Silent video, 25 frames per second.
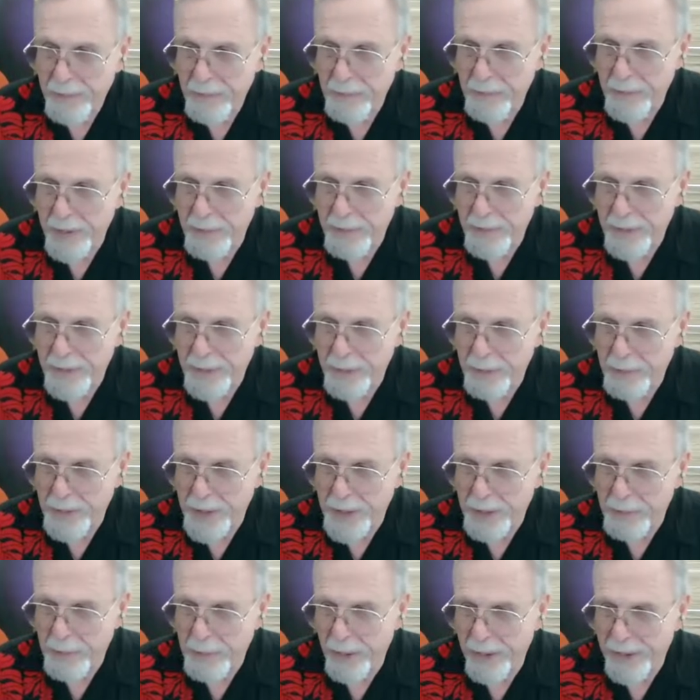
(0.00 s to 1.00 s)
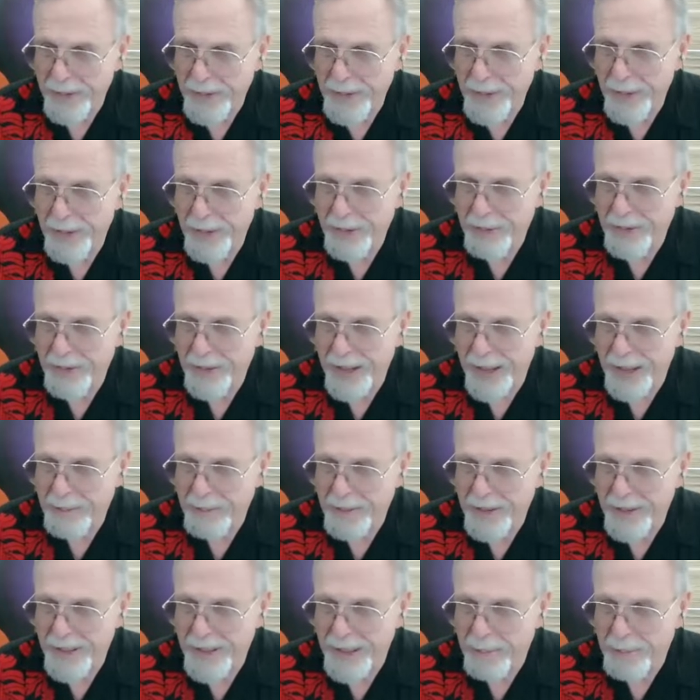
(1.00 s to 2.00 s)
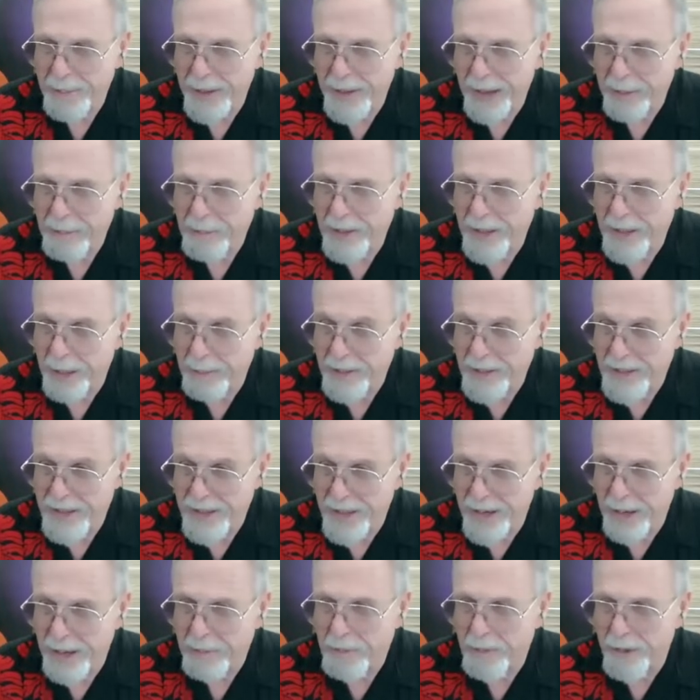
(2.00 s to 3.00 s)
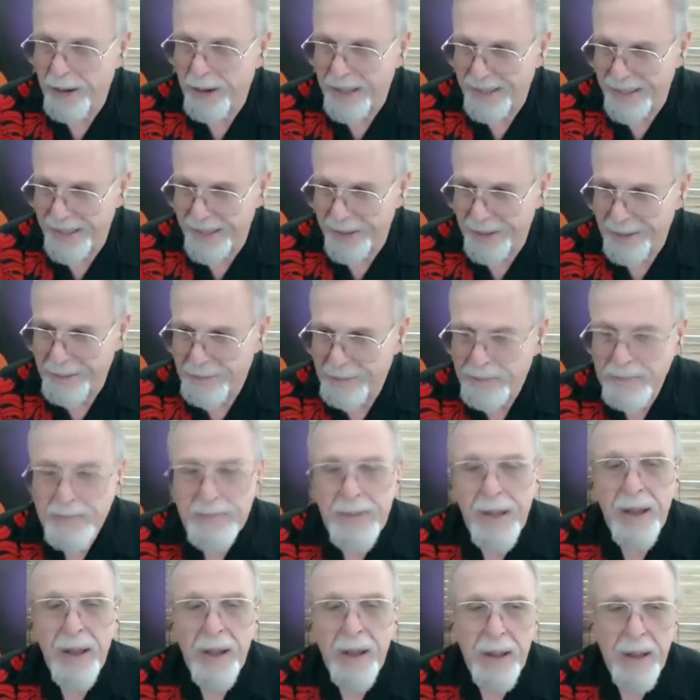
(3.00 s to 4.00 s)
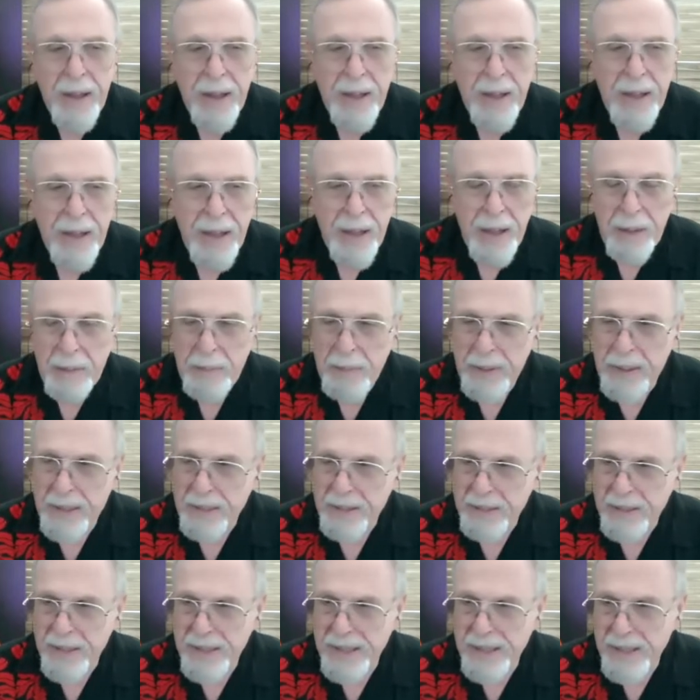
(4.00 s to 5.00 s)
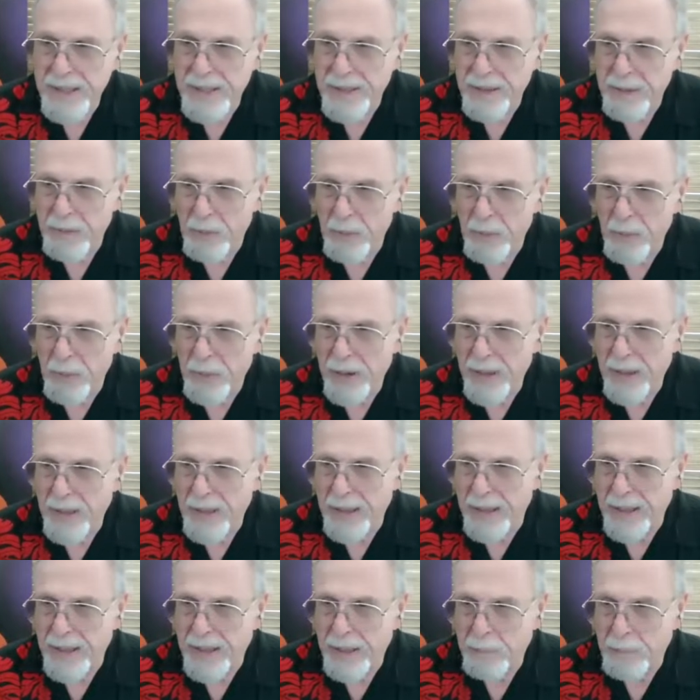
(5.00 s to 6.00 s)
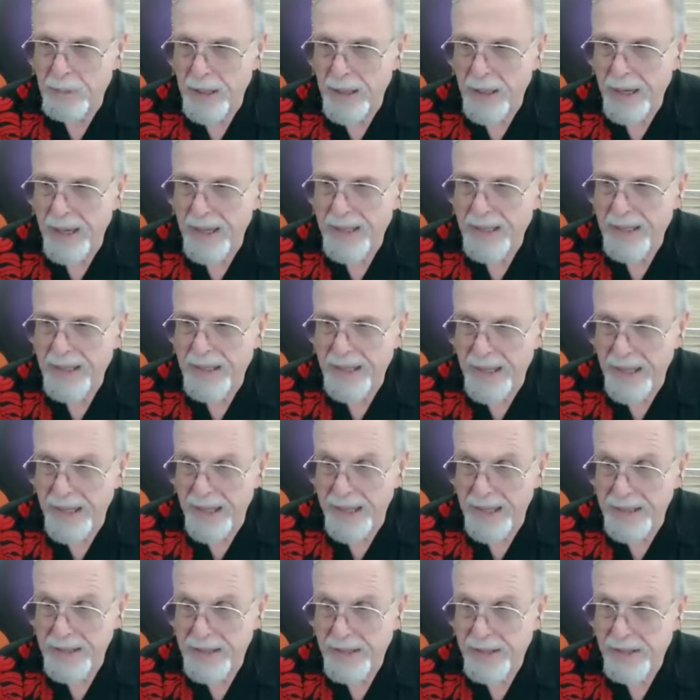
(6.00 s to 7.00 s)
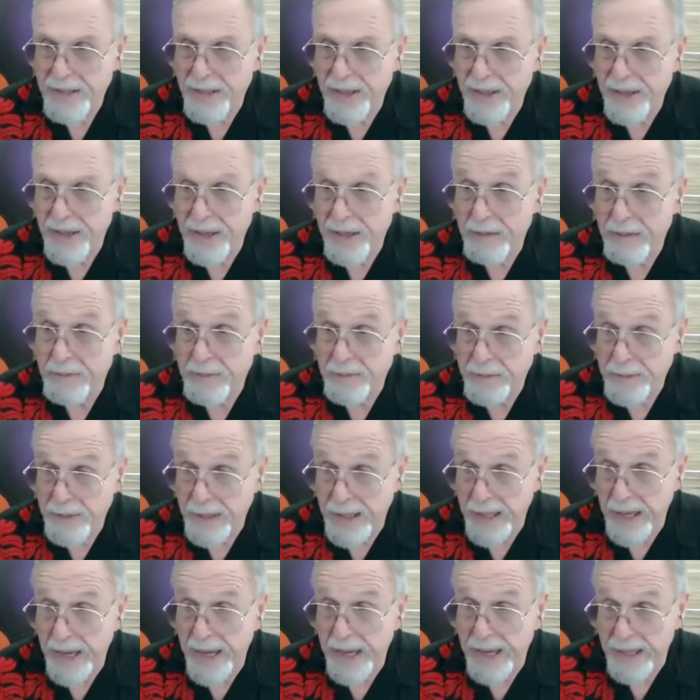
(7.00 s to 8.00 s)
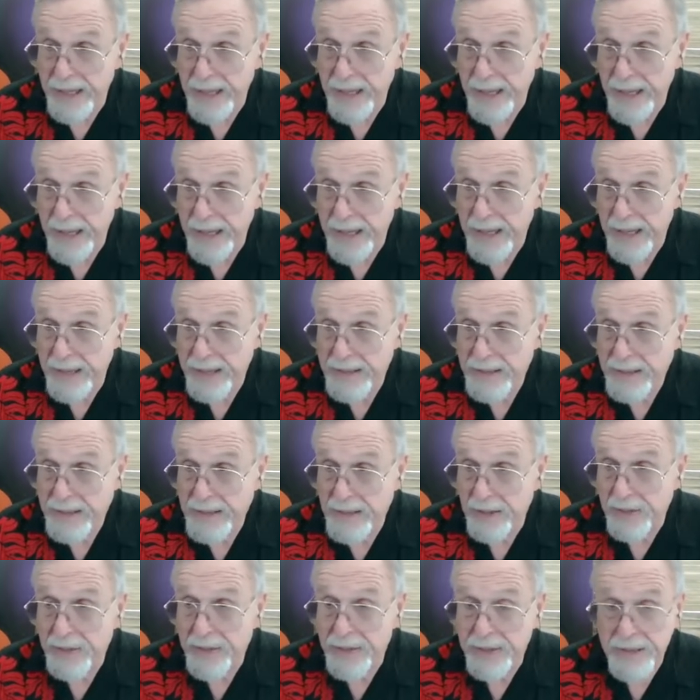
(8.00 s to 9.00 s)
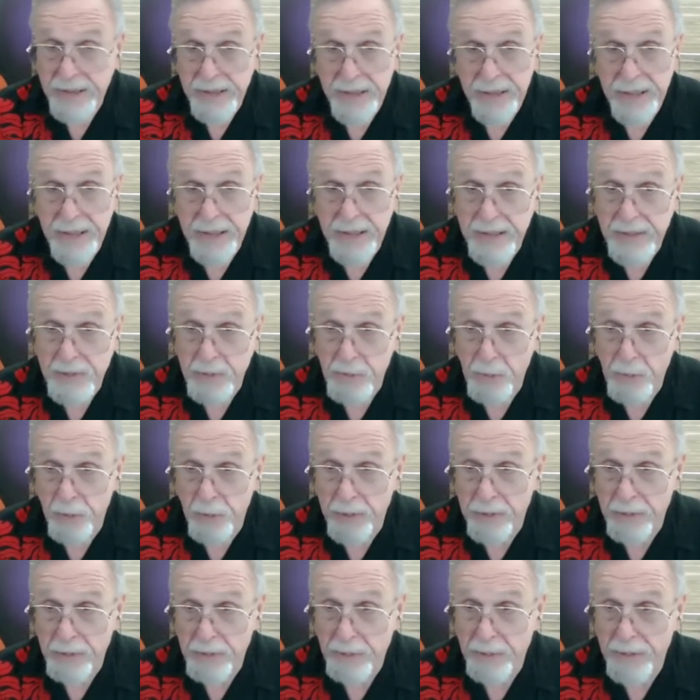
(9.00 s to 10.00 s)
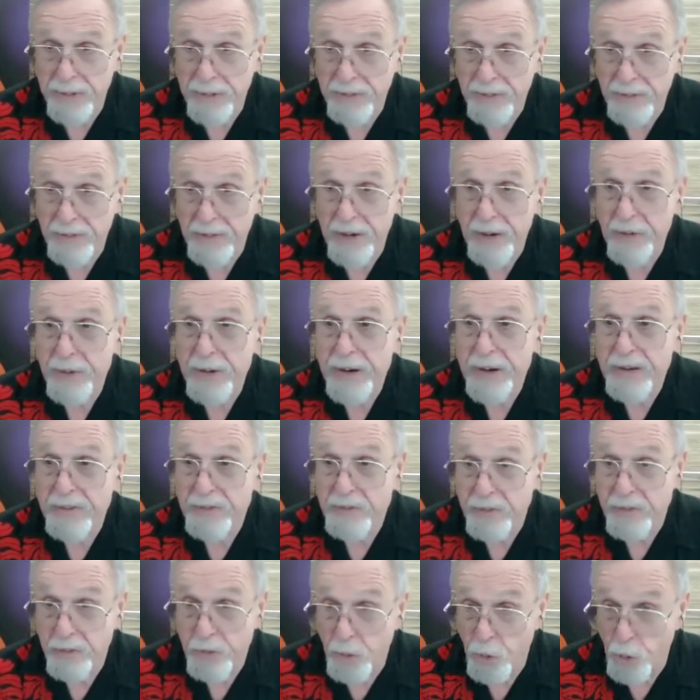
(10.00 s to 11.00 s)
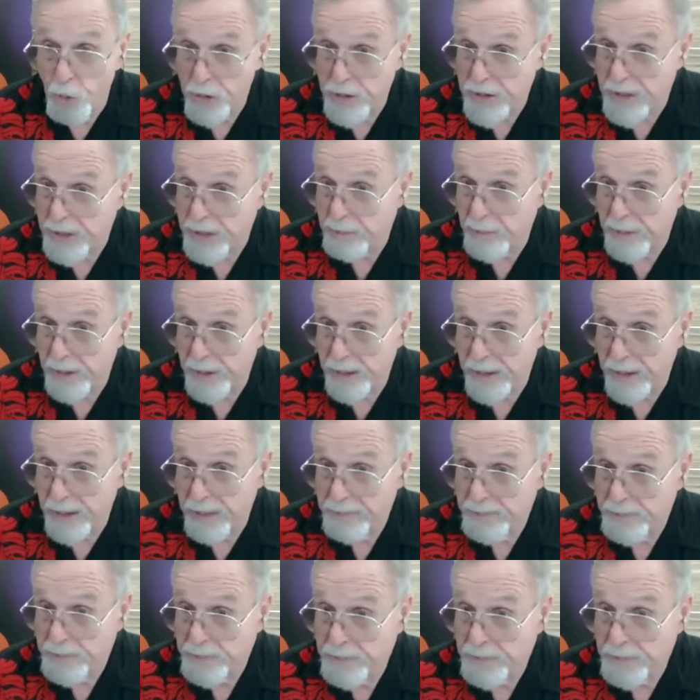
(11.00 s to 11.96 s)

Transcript: Maybe there'll be a part two if you'd like me to come back, but I'm going to stop right there because this is a really the blood and guts of the A D A. You can see that it's for, written very forcibly